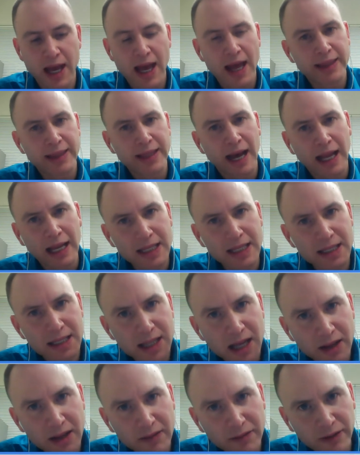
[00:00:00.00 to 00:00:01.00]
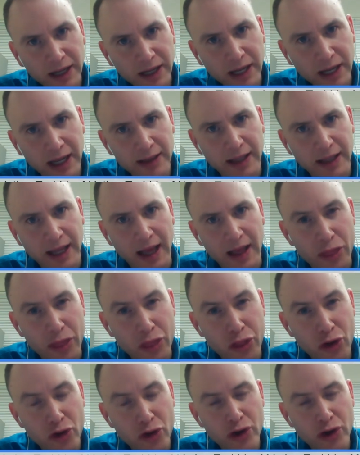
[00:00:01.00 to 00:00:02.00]
Now, let's not forget that
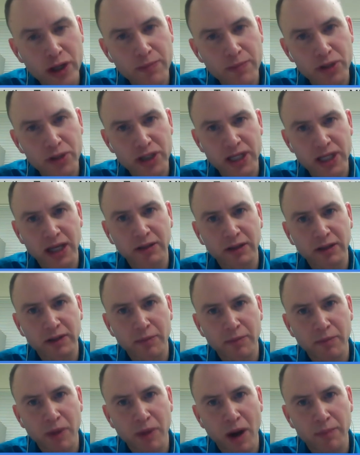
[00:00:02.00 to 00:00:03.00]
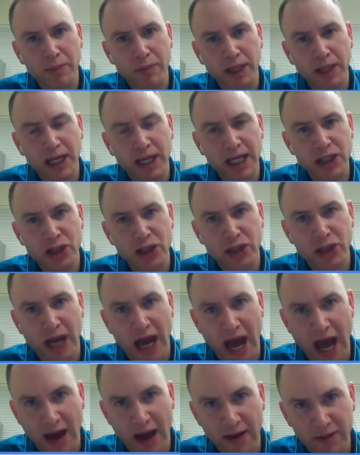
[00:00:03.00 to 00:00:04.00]
30% of the population
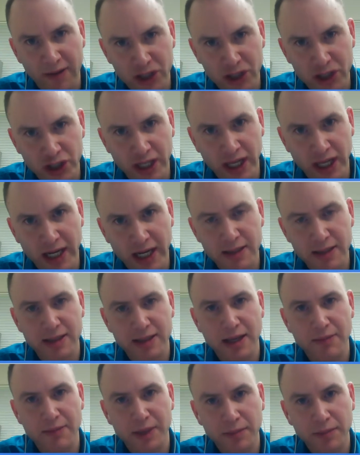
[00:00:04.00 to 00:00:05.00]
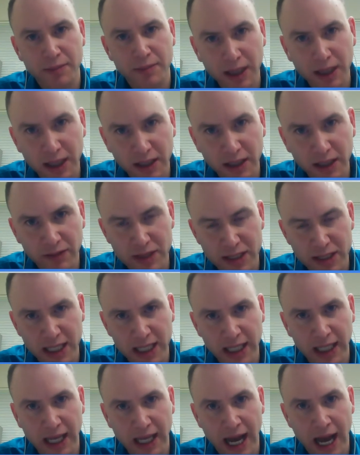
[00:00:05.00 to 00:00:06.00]
have a genetic susceptibility for
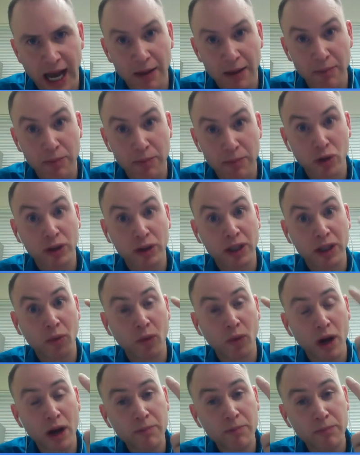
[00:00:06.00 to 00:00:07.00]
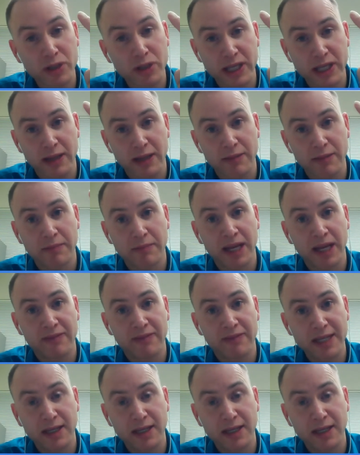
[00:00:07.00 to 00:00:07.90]
celiac, but only 1% manifest it.